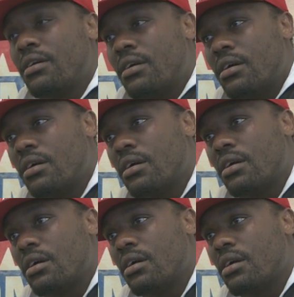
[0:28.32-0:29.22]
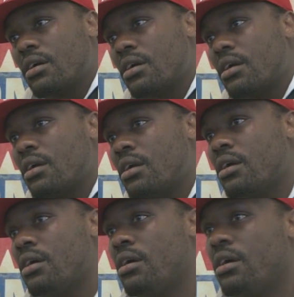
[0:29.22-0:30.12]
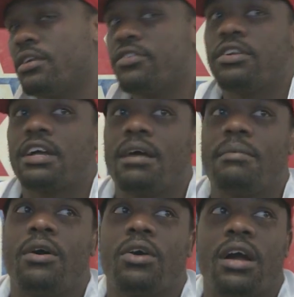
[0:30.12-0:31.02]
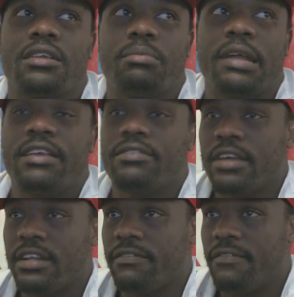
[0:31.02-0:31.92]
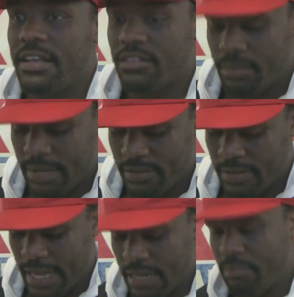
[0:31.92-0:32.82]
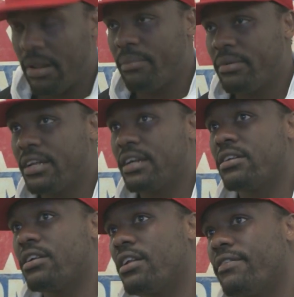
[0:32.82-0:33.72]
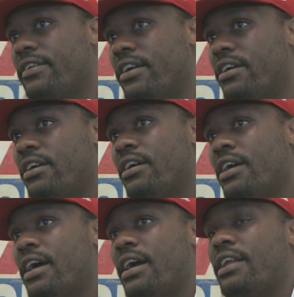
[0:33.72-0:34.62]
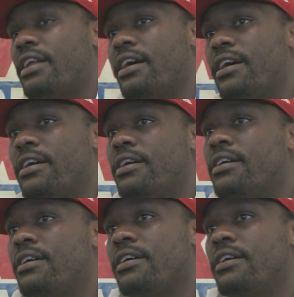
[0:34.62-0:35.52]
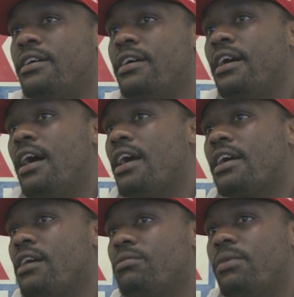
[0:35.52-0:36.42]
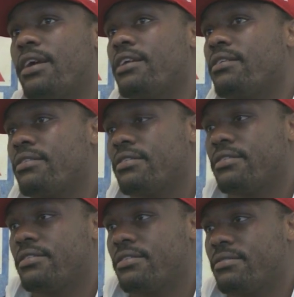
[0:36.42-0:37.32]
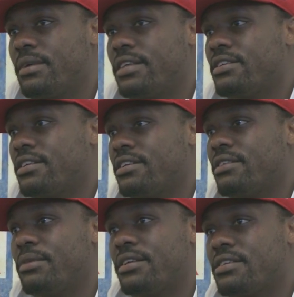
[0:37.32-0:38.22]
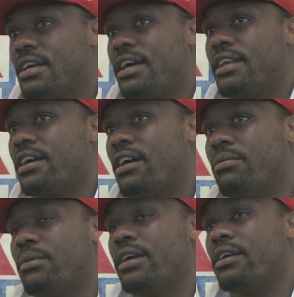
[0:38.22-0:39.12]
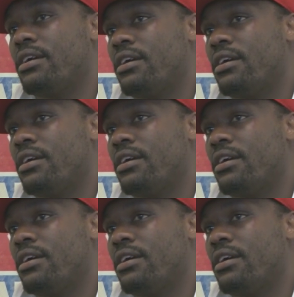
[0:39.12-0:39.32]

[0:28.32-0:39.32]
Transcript: Do you think he's going to come out all guns blazing? Because it's obviously blazing. The fight's going to be excited. The public is going to love it, and uh, I can't wait. Basically, I'm excited. I can't wait.